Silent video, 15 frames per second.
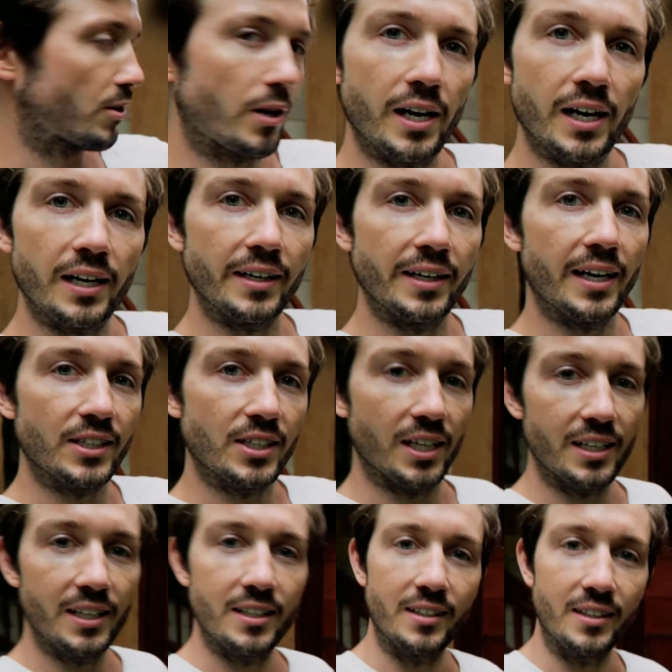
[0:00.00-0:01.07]
are quite handy
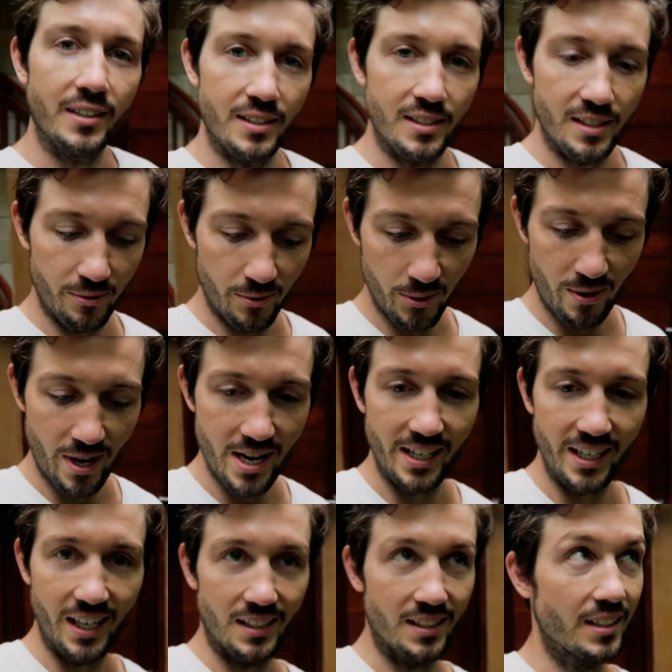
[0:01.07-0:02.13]
actually, because it was
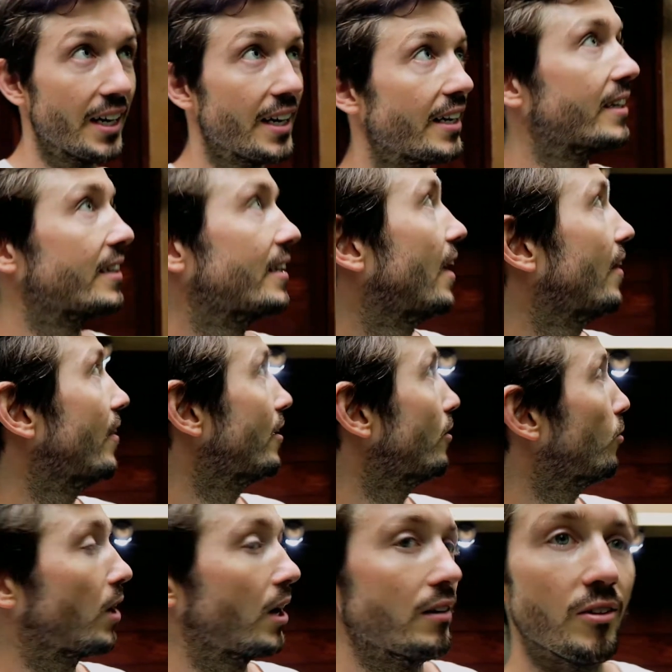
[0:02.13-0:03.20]
raining yesterday and they're
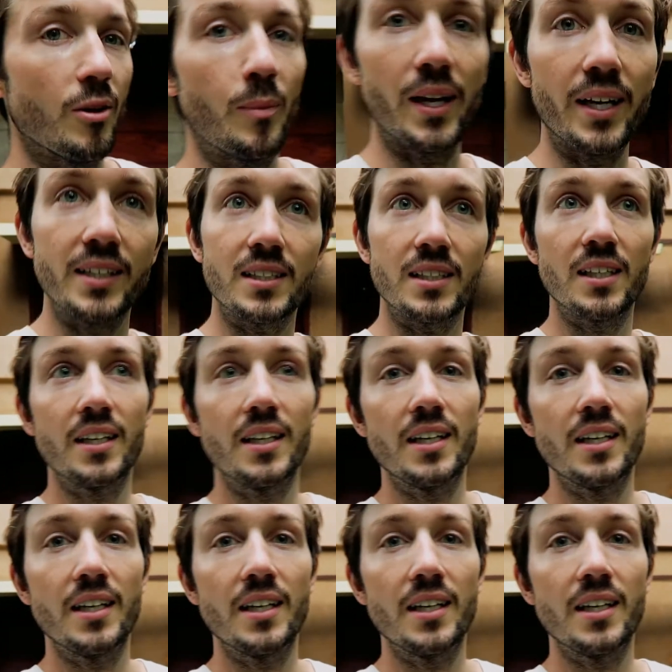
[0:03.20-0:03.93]
all over the place.